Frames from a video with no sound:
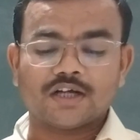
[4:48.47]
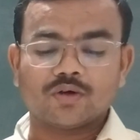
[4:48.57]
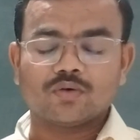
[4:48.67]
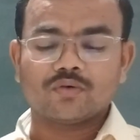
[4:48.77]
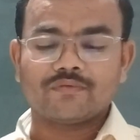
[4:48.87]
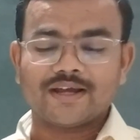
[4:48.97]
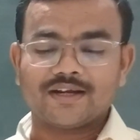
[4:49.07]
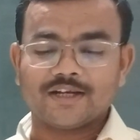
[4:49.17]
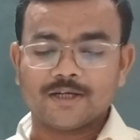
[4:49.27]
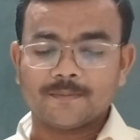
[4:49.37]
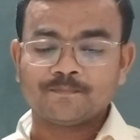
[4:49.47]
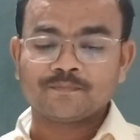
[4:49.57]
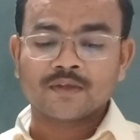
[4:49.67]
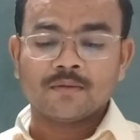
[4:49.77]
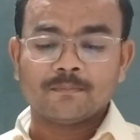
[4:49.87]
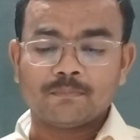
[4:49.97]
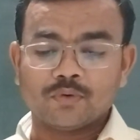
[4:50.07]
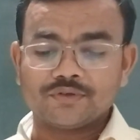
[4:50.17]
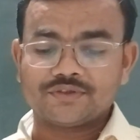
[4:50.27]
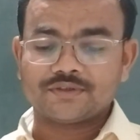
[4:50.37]
Tagore where he
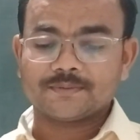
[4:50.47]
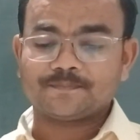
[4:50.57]
puts